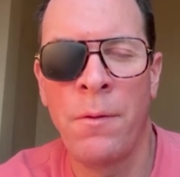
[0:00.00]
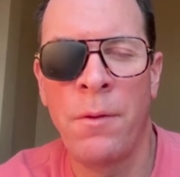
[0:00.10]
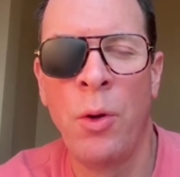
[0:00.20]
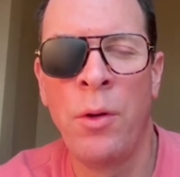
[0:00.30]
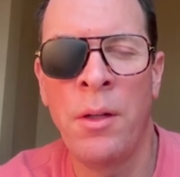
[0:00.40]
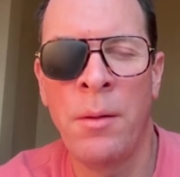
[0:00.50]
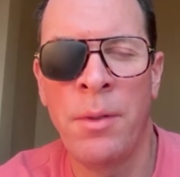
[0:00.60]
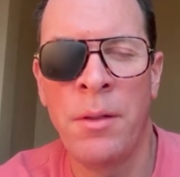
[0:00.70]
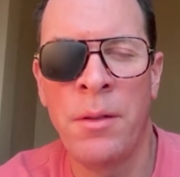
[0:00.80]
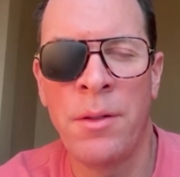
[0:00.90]
floating up
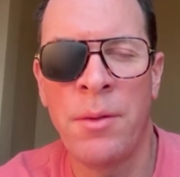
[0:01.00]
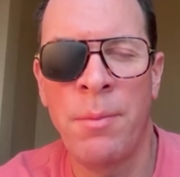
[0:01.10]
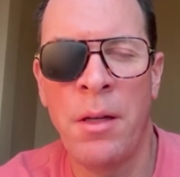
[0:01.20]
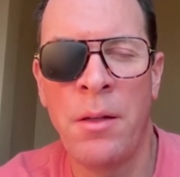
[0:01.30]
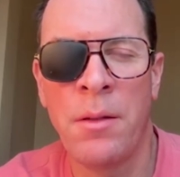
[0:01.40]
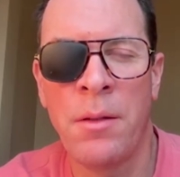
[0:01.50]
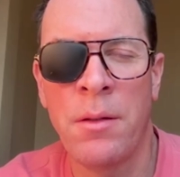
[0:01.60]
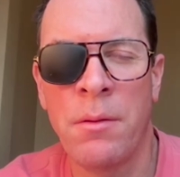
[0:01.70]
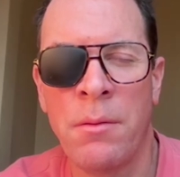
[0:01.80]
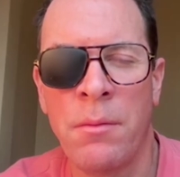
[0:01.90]
into space,